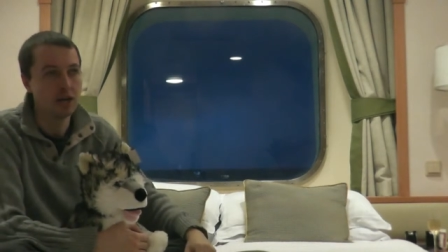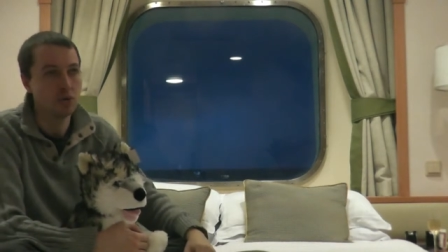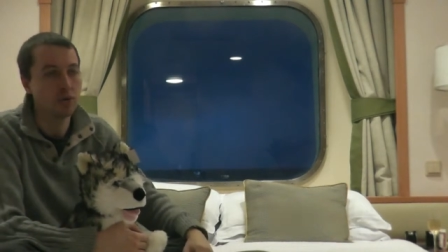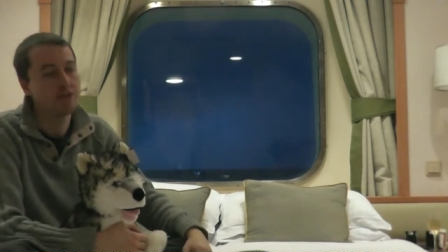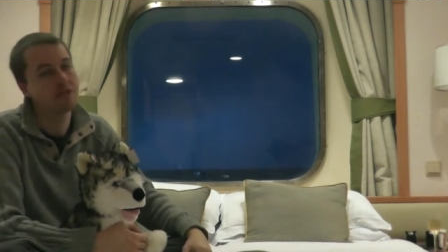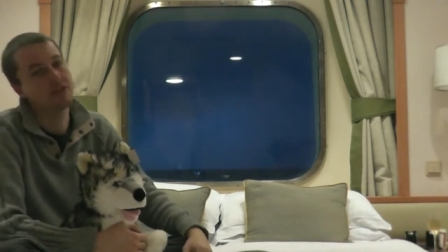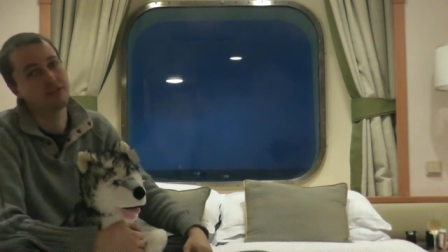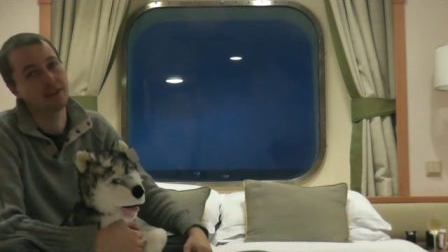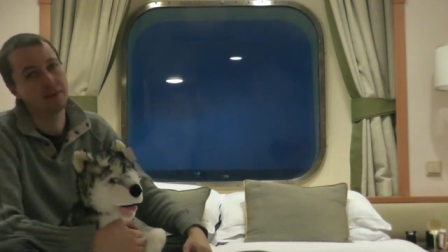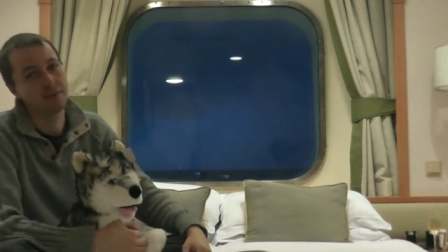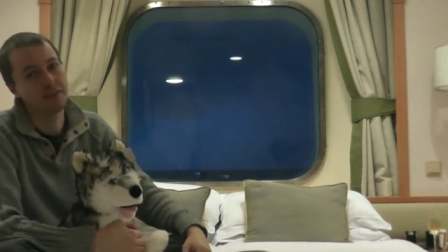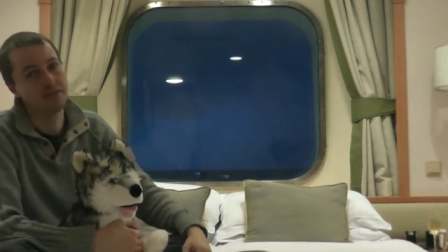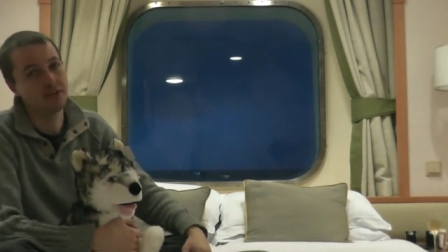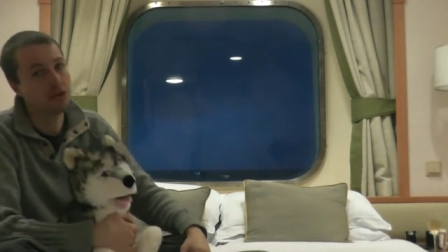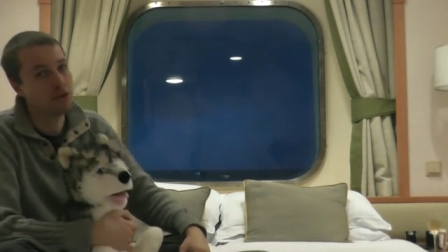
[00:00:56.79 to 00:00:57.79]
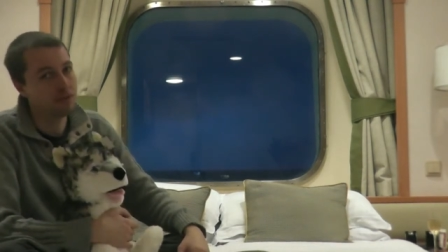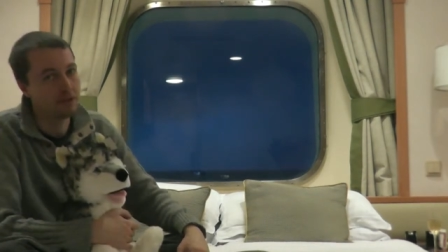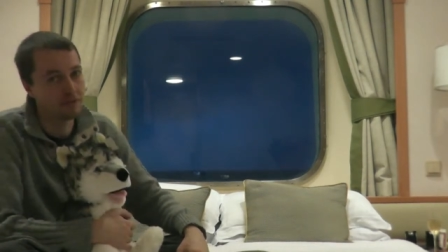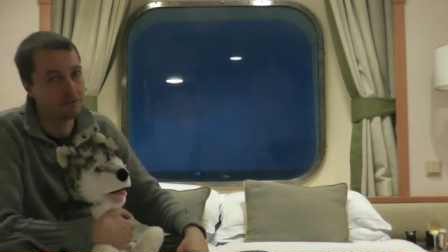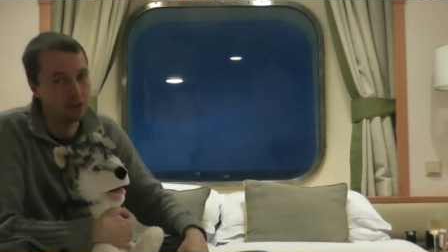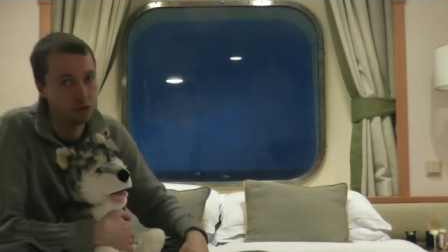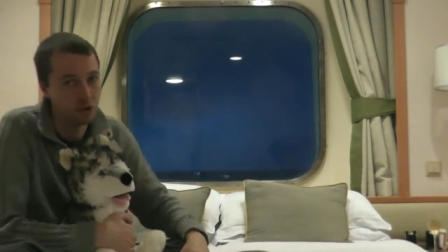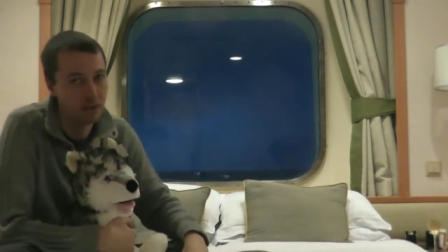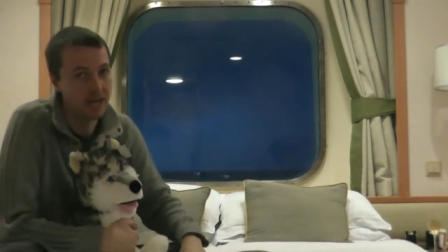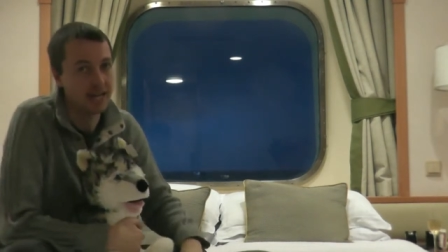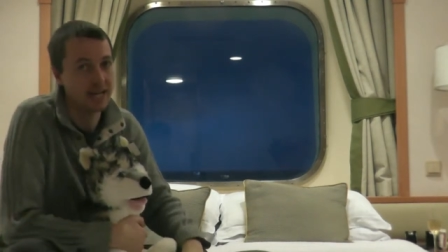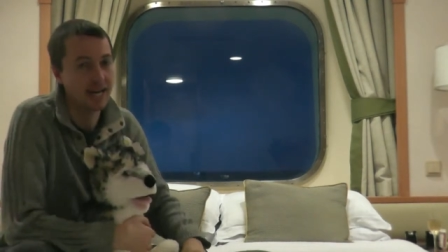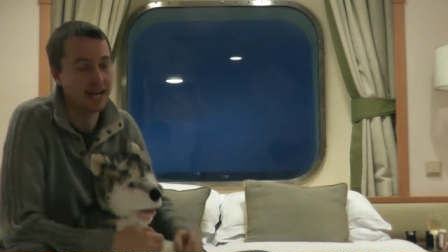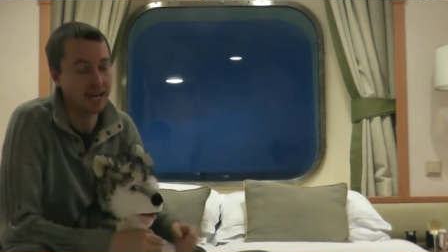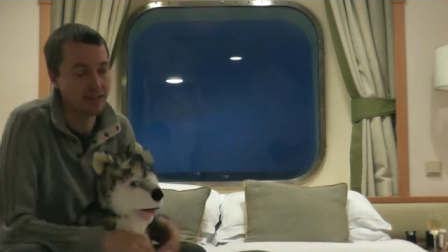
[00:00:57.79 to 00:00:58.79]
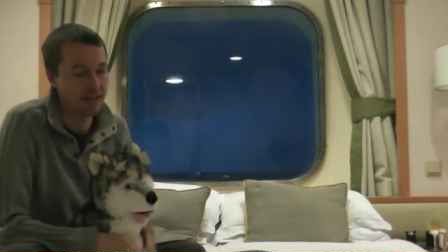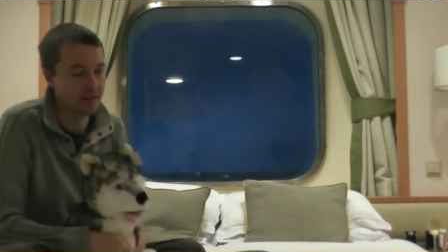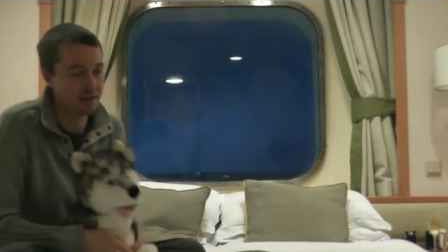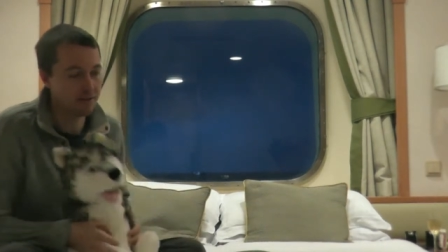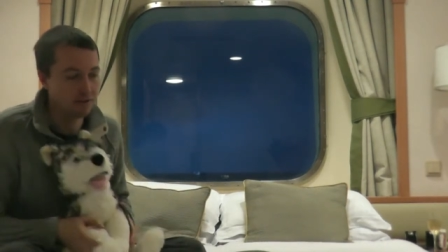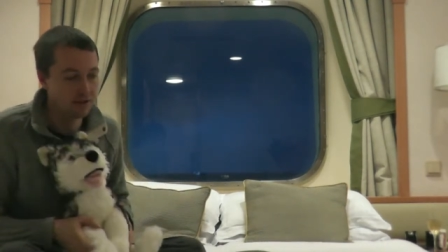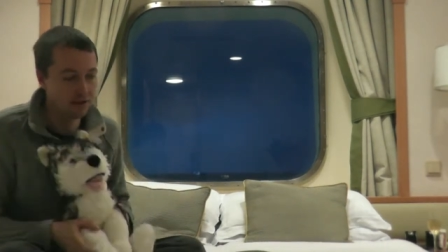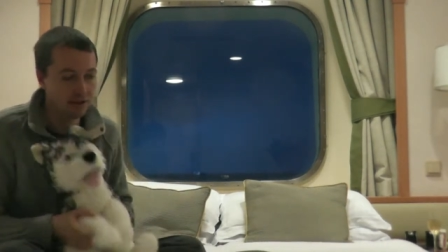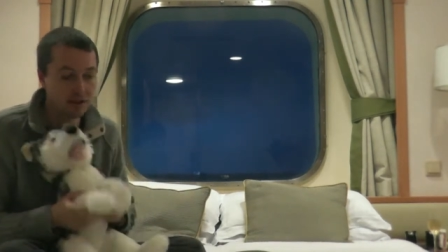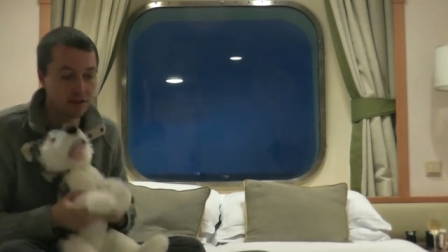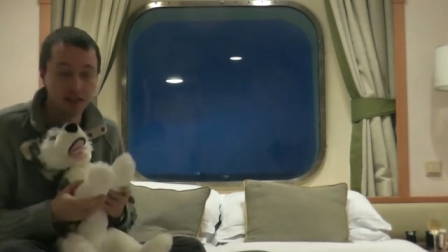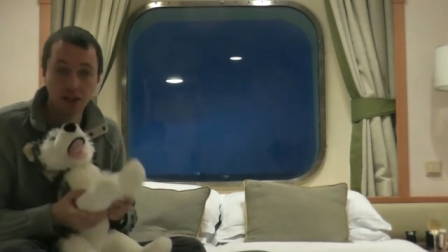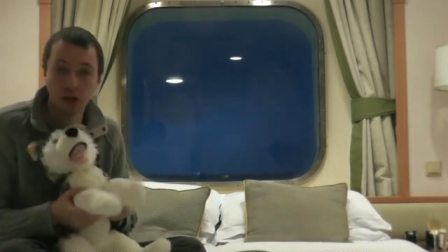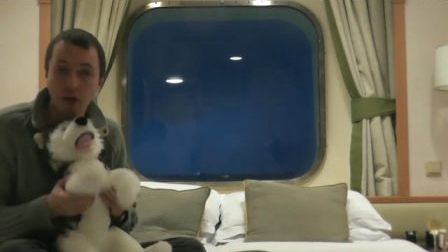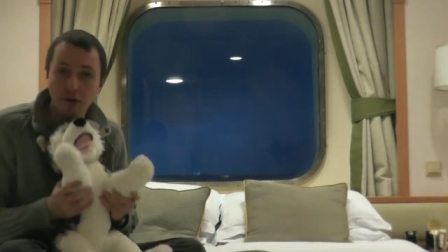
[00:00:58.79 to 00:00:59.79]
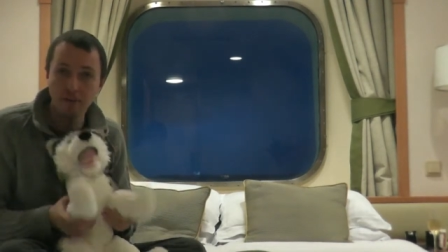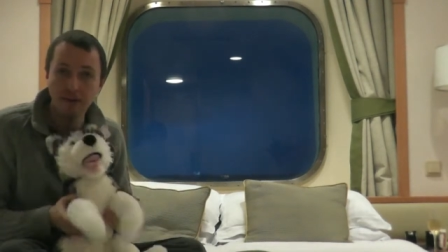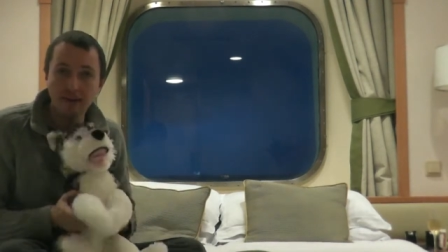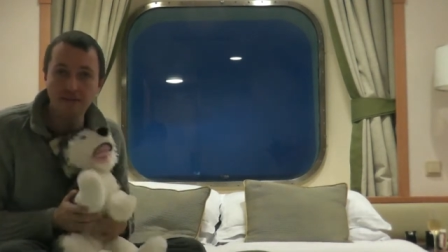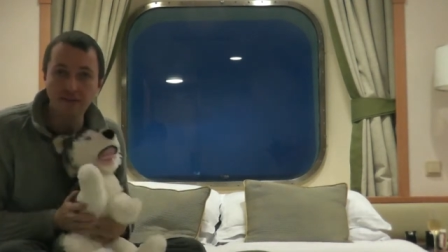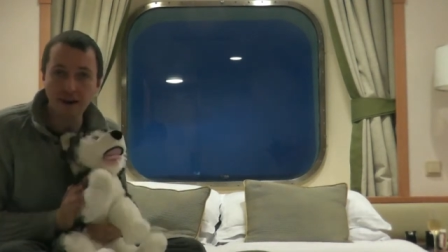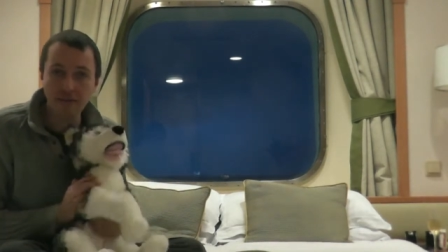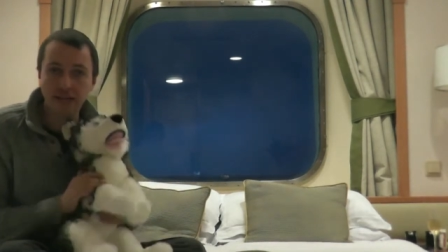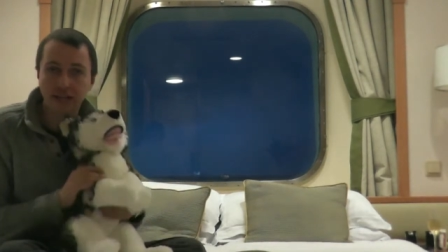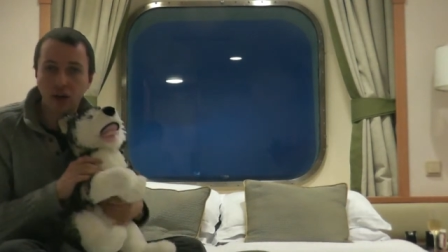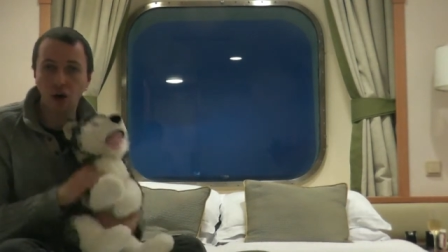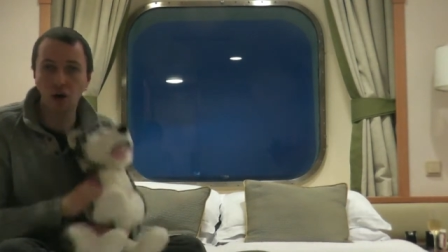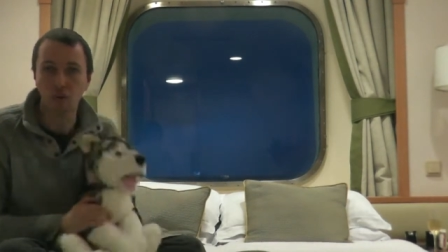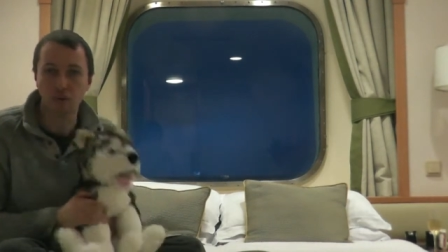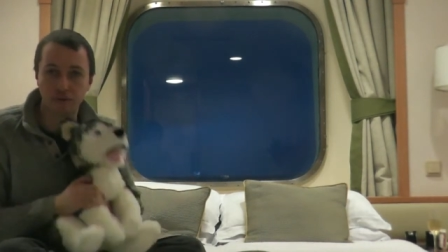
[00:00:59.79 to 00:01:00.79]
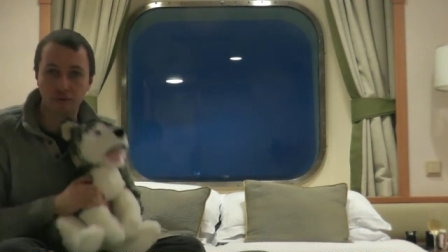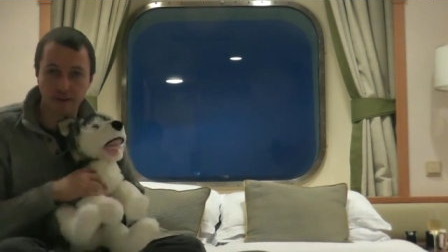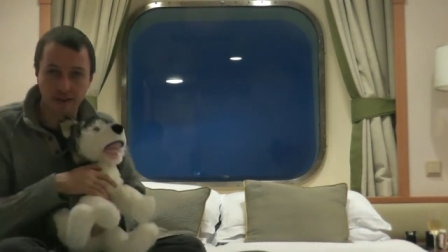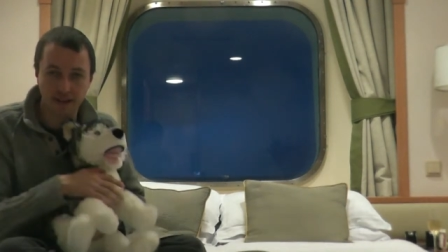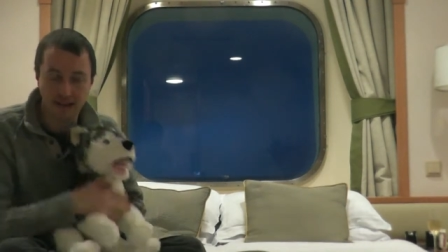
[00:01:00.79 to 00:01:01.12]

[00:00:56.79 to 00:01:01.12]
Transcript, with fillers: which is up at the north of Norway and is going to be very cold,